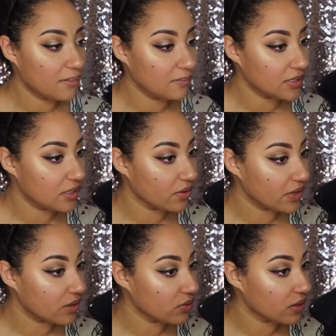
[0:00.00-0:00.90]
You know,
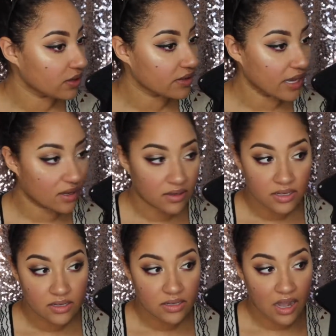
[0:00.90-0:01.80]
they don't look like
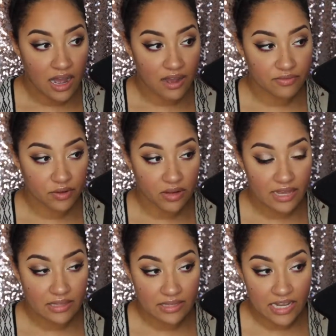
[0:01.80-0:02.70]
awful.
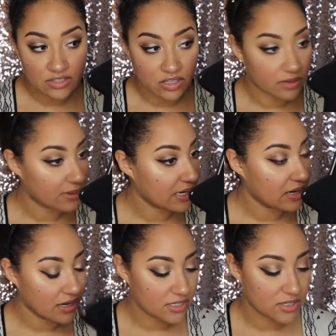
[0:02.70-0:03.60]
I think they actually look pretty
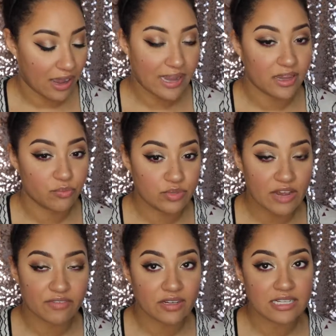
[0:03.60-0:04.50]
good. So I
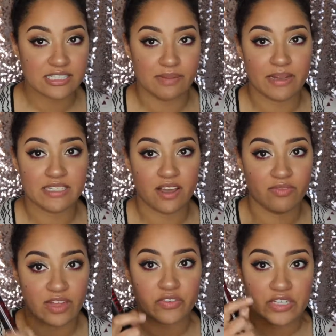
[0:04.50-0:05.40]
definitely see
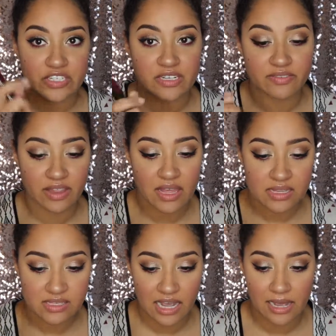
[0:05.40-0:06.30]
myself like reaching for
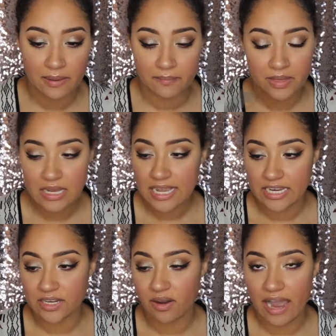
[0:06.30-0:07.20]
this.
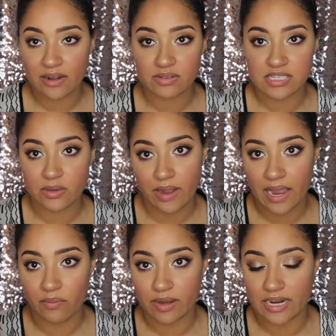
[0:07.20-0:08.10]
You know, I don't see
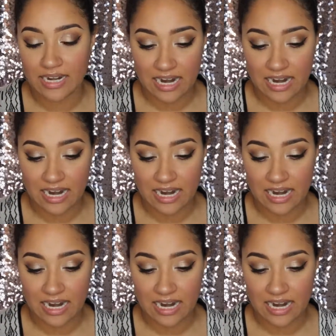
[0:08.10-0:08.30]
why I wouldn't.